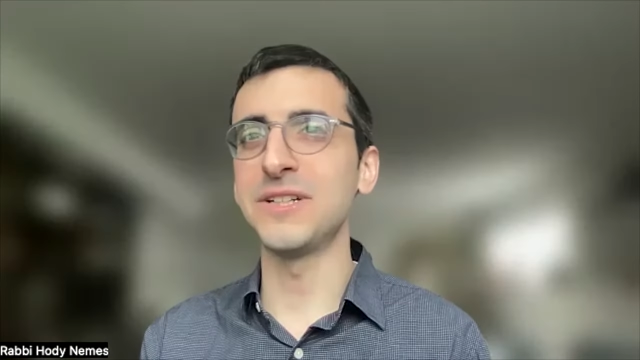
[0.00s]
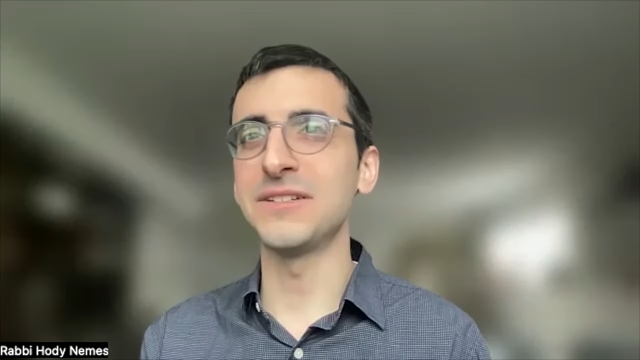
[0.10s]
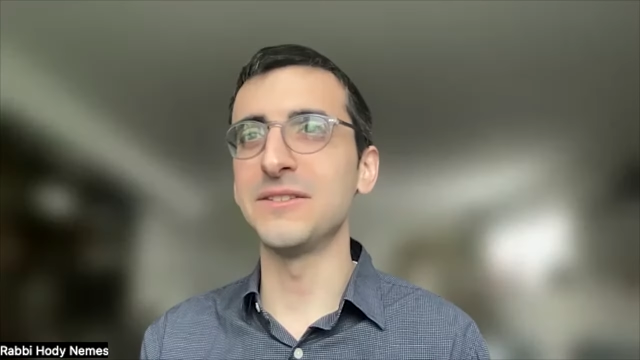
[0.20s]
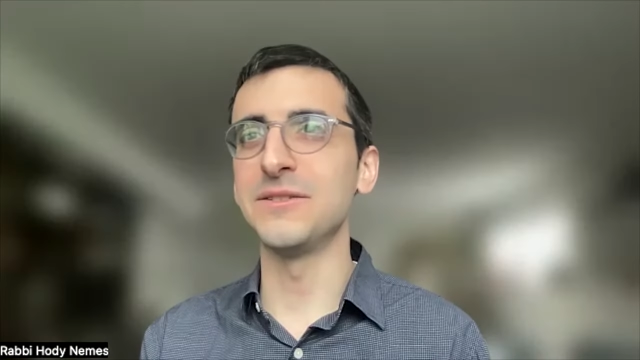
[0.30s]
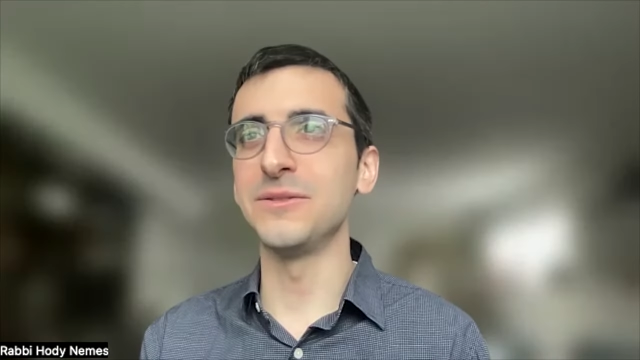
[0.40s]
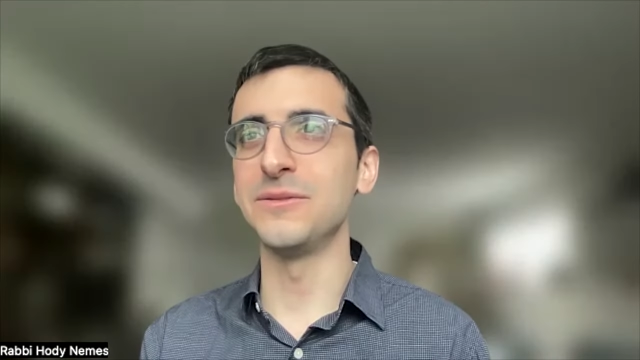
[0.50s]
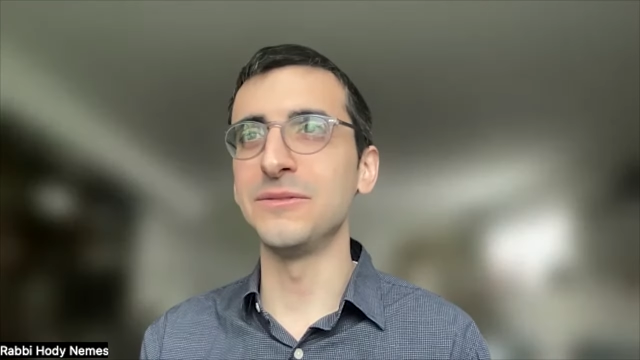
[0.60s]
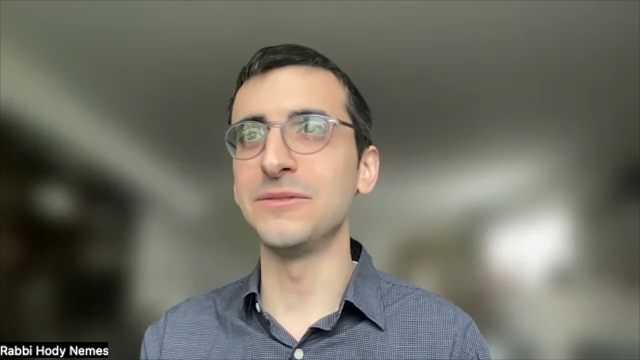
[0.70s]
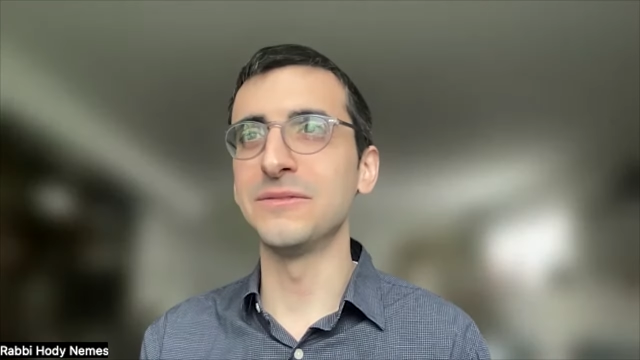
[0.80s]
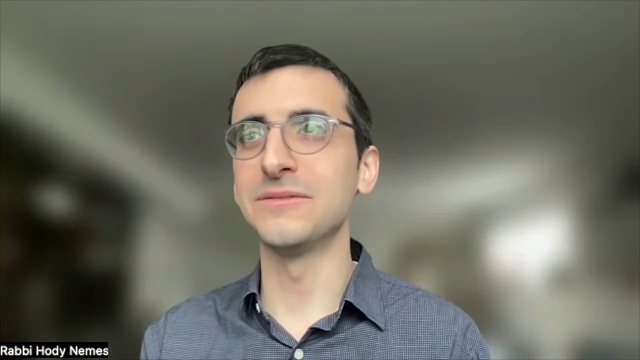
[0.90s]
we could do
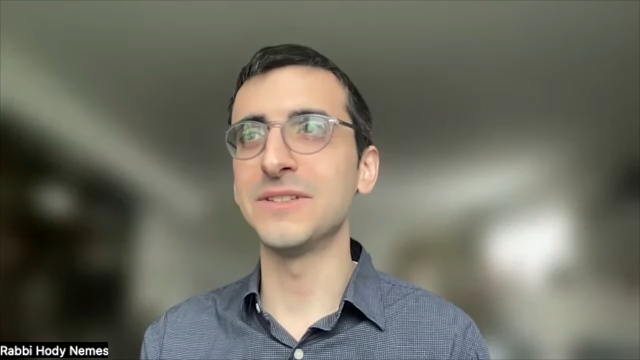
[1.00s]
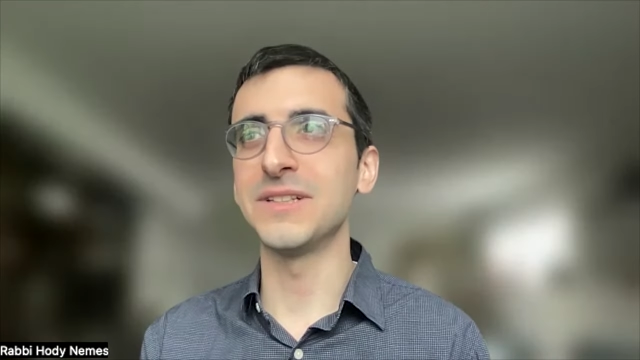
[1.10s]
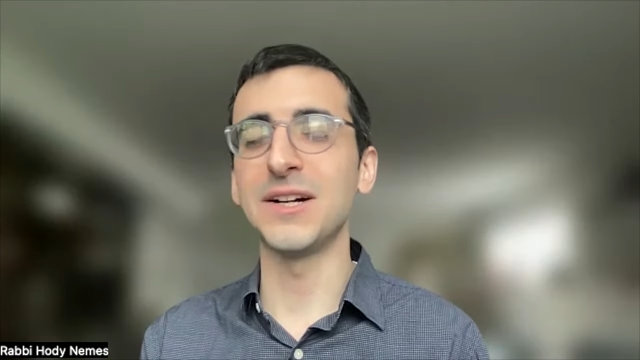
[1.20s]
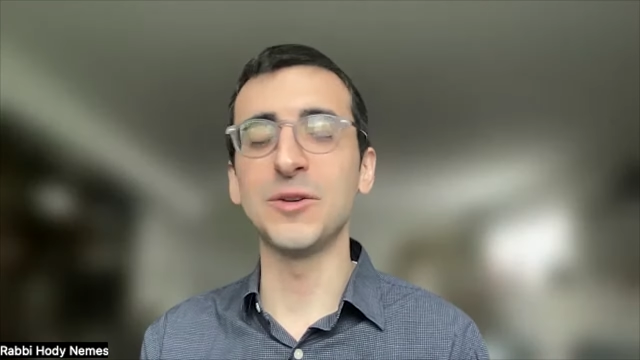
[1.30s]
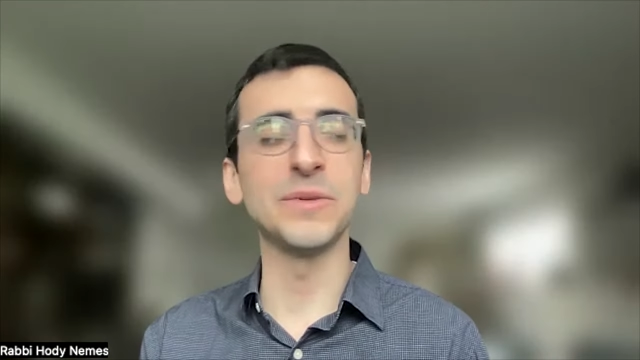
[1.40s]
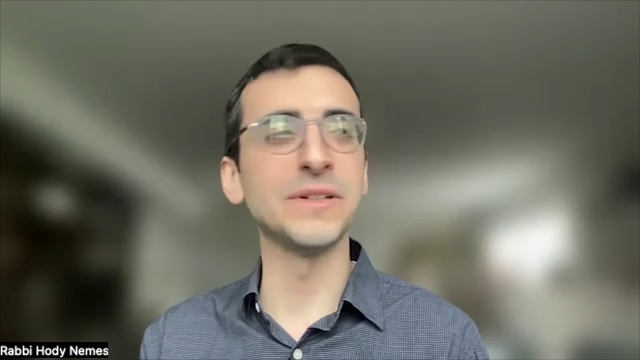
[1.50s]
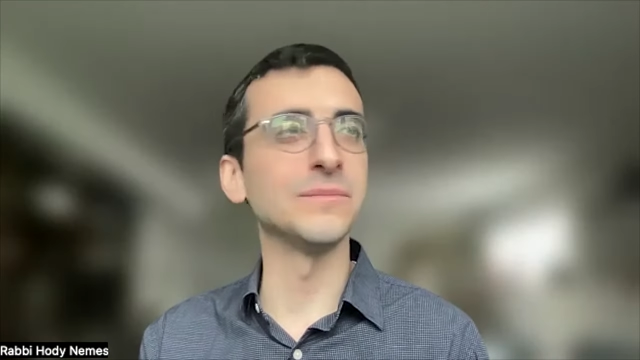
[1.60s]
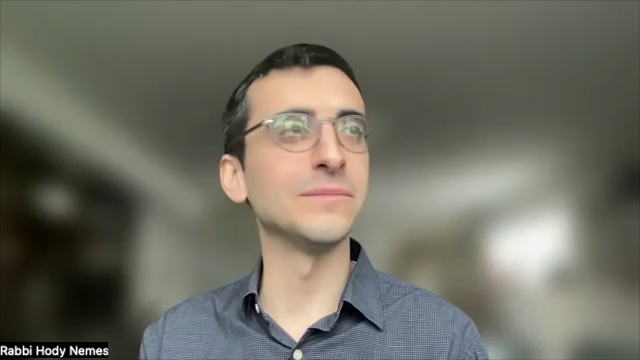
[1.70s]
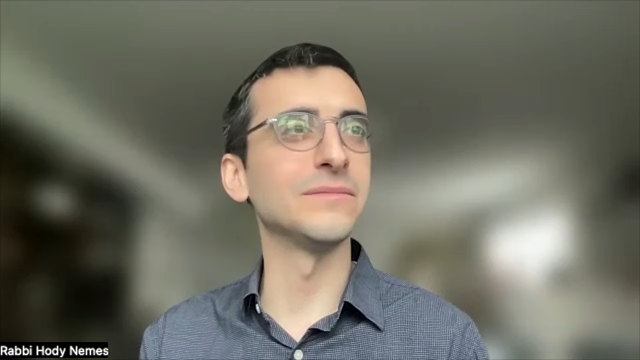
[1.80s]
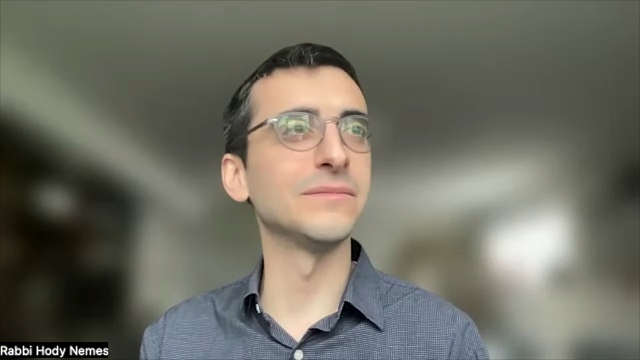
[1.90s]
to help
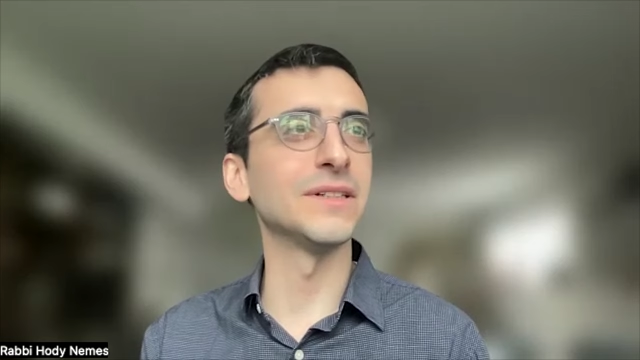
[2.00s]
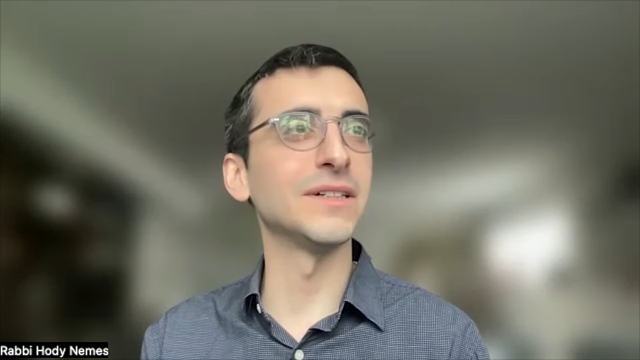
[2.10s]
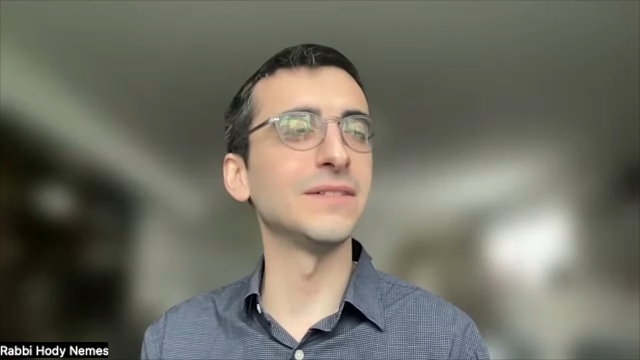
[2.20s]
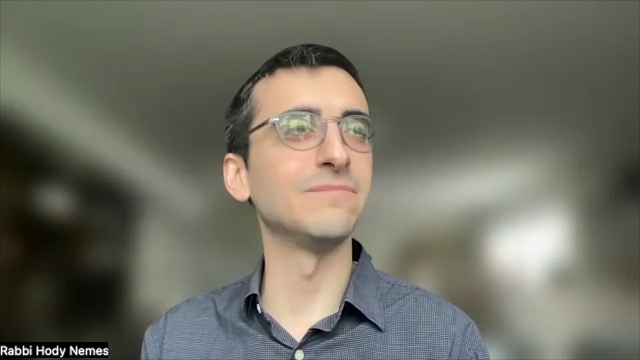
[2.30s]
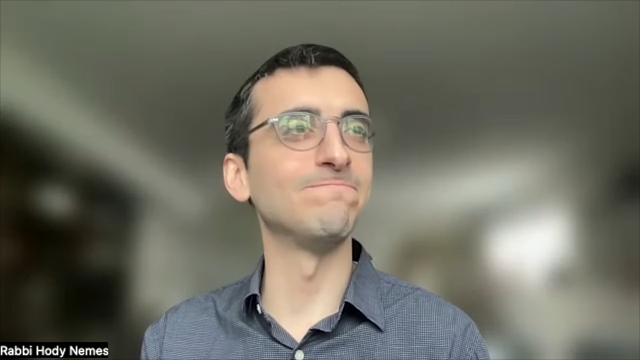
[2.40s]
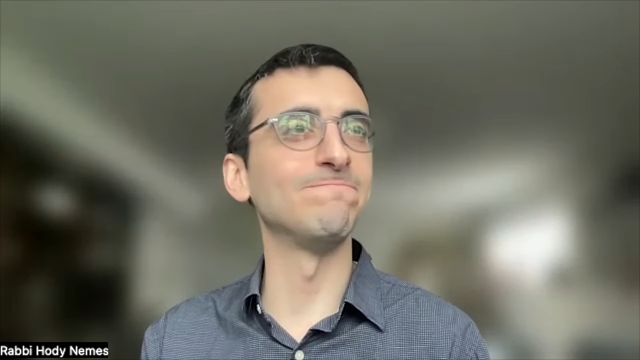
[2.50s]
him. I